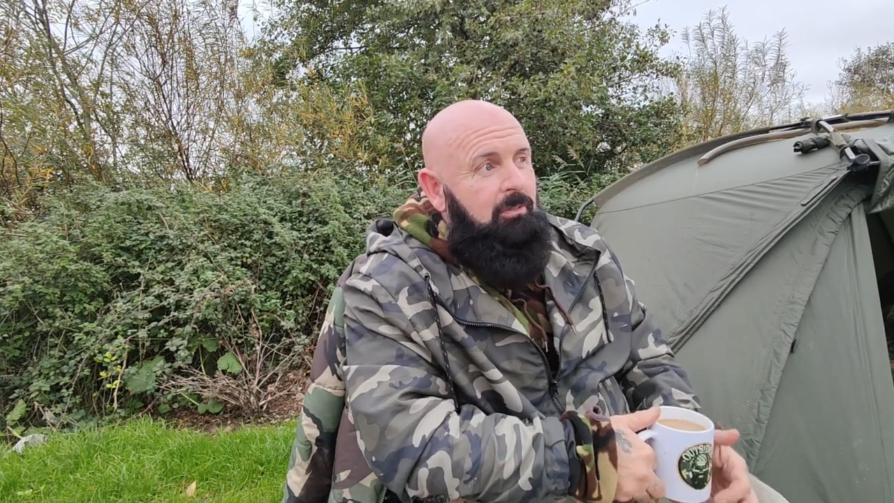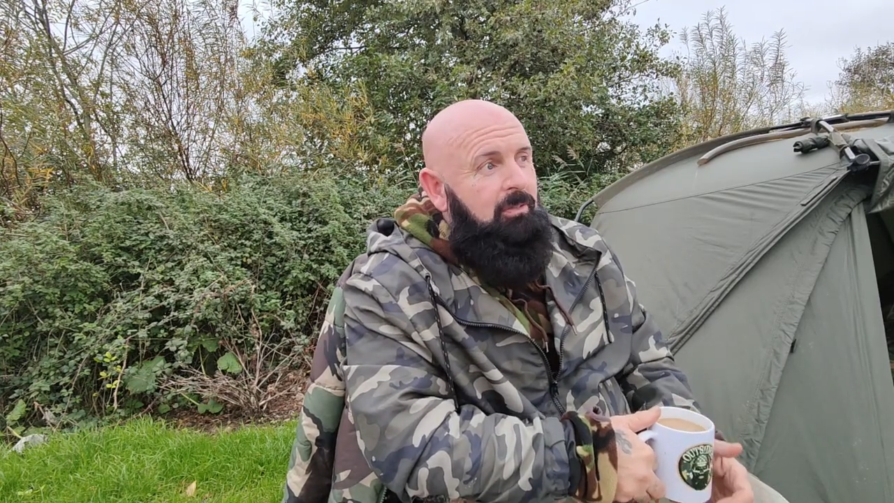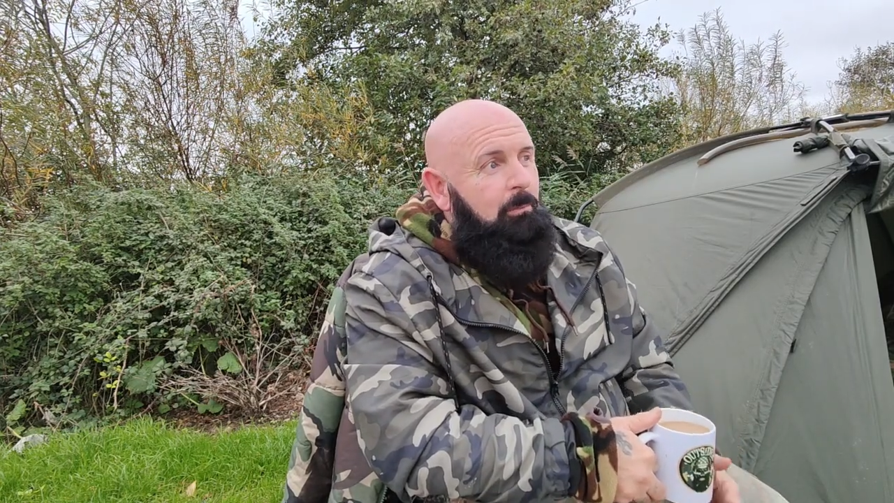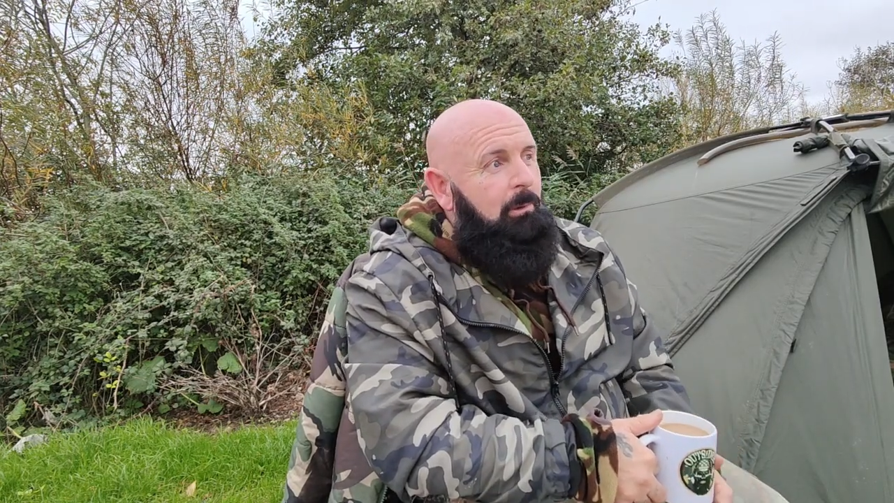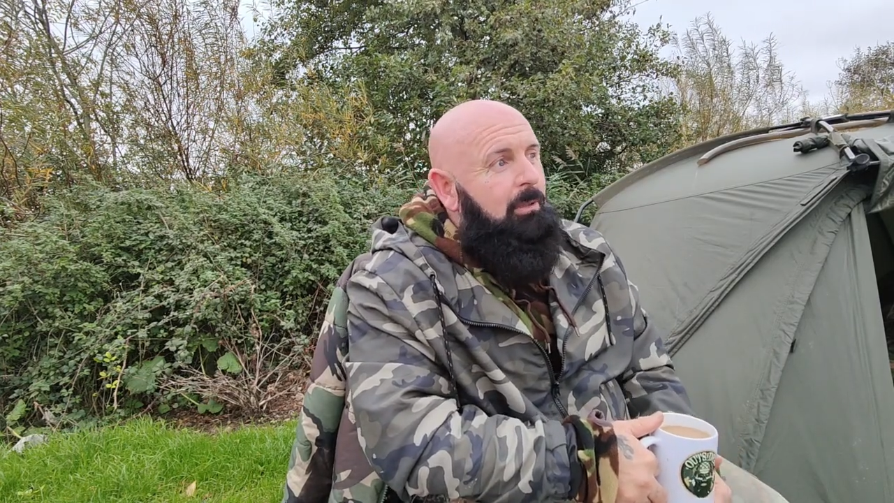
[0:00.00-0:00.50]

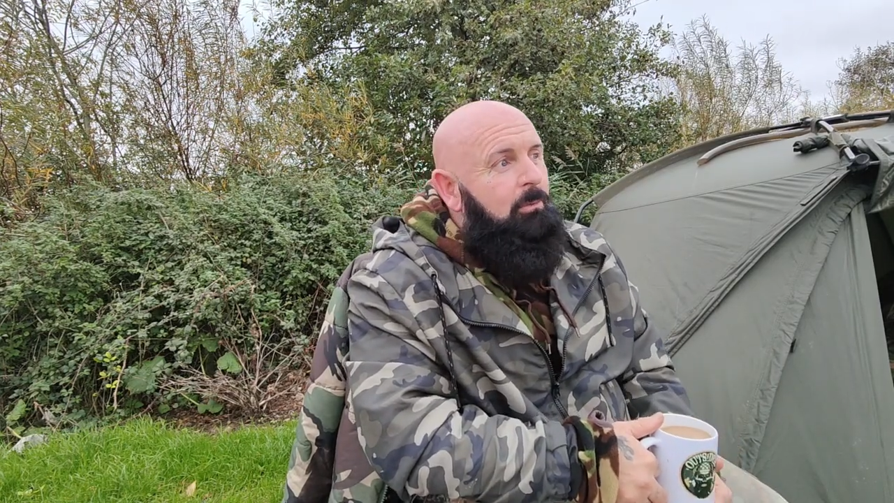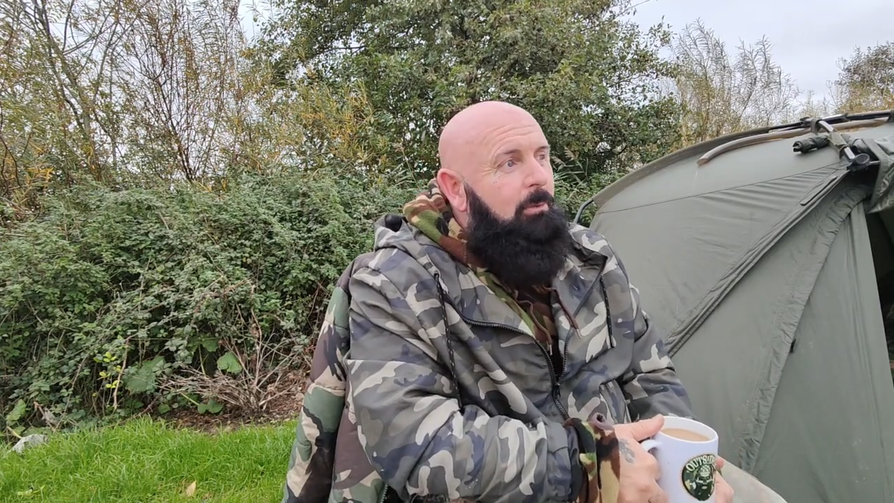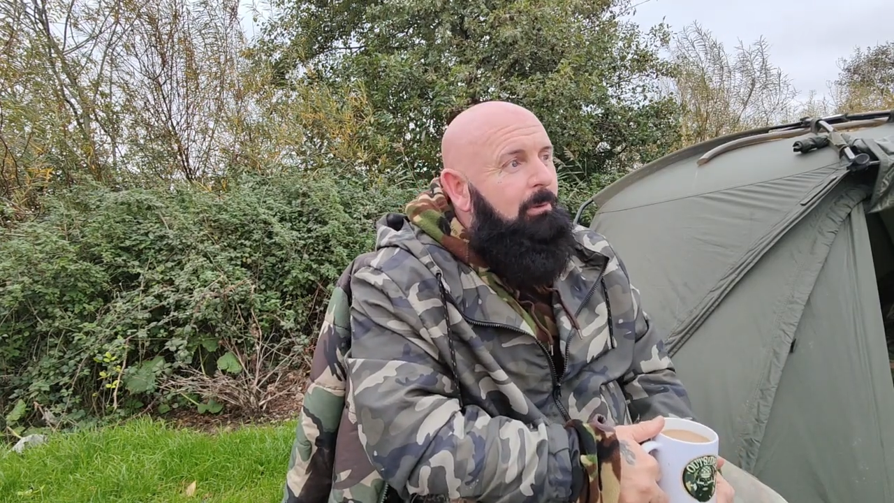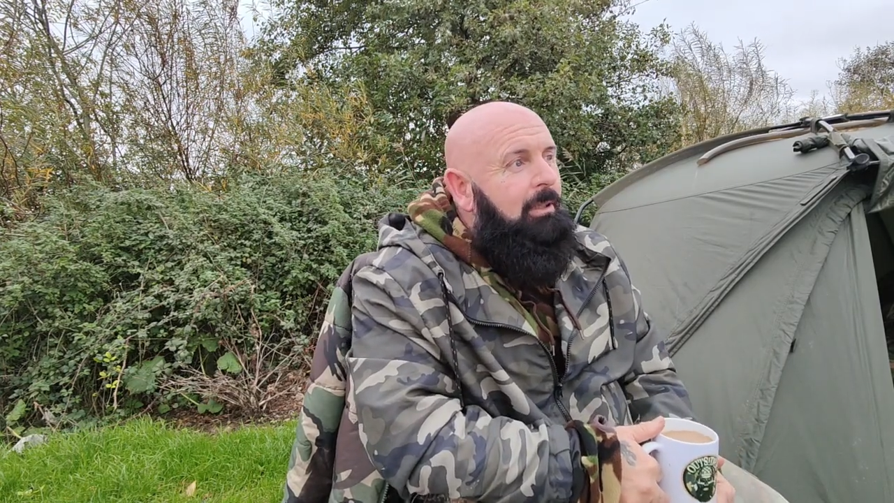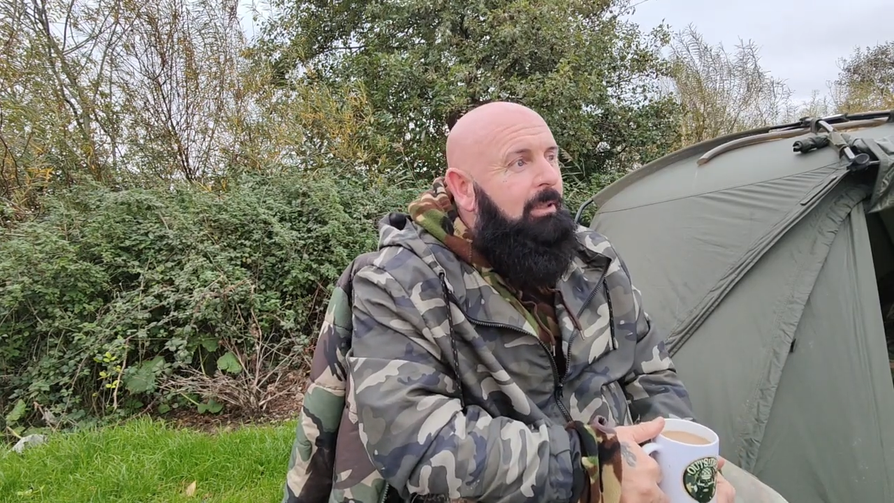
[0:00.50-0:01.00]
Fair play to
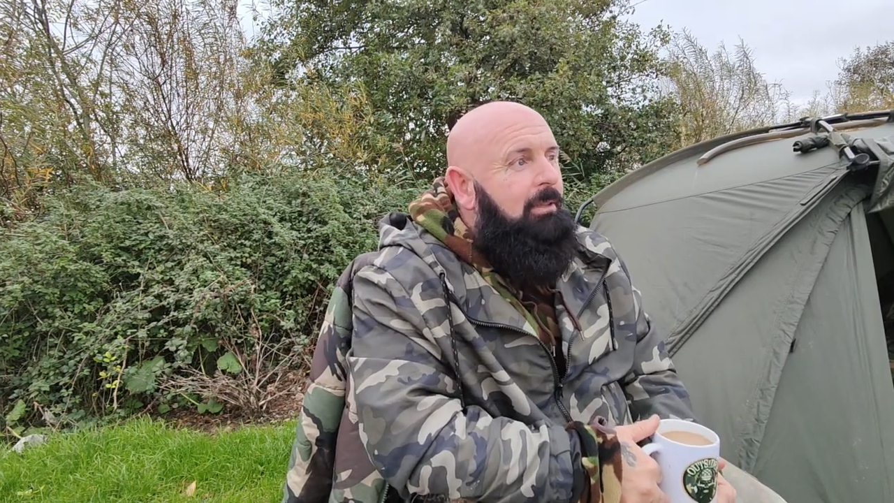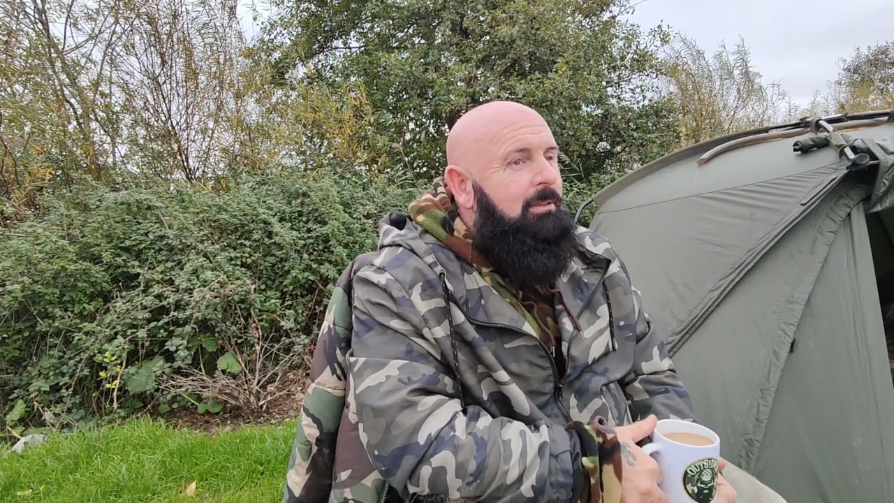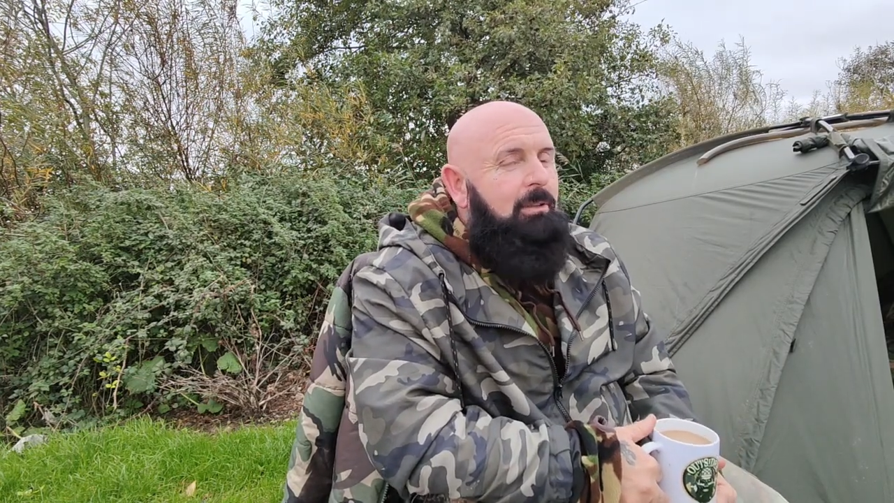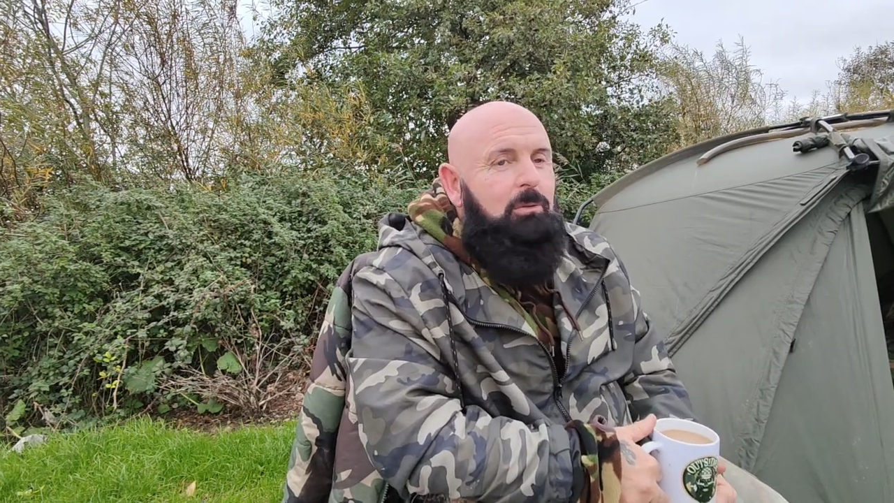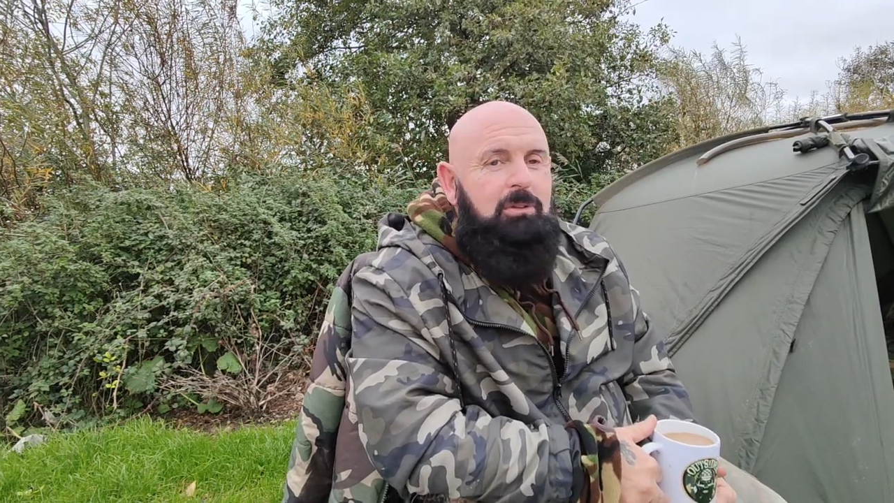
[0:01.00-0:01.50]
them, like, you know,